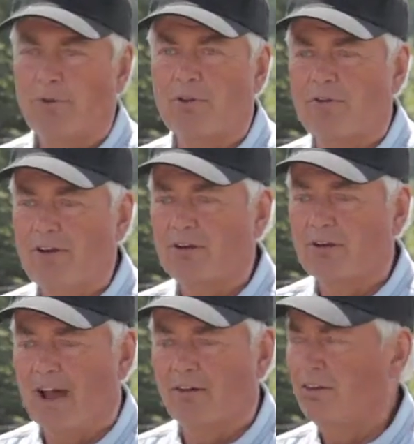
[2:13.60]
Through the fecal
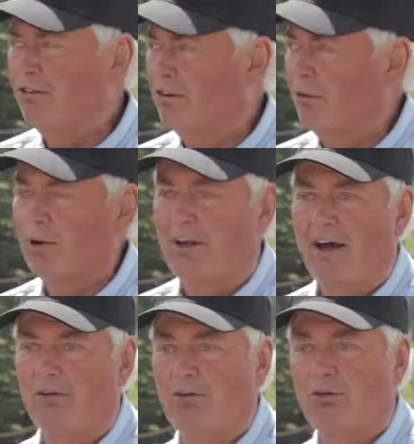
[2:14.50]
count this year, we're
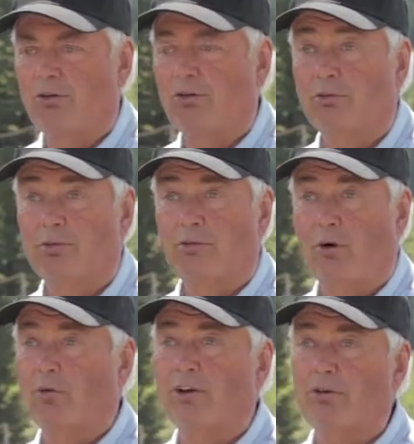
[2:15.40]
down to
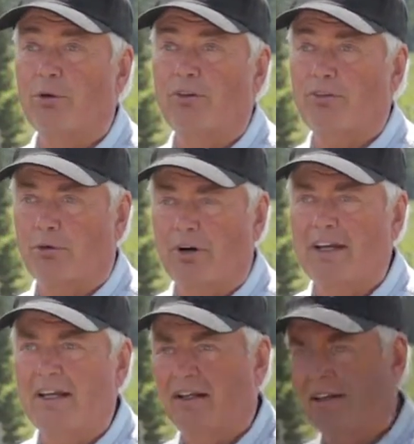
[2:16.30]
only doing
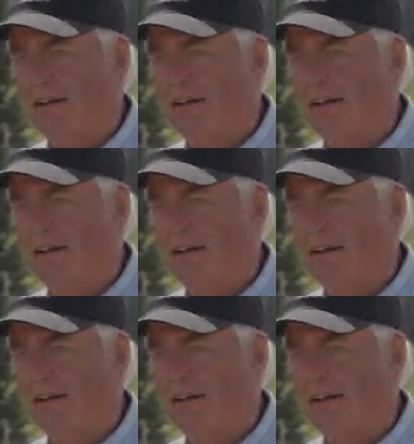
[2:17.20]
3,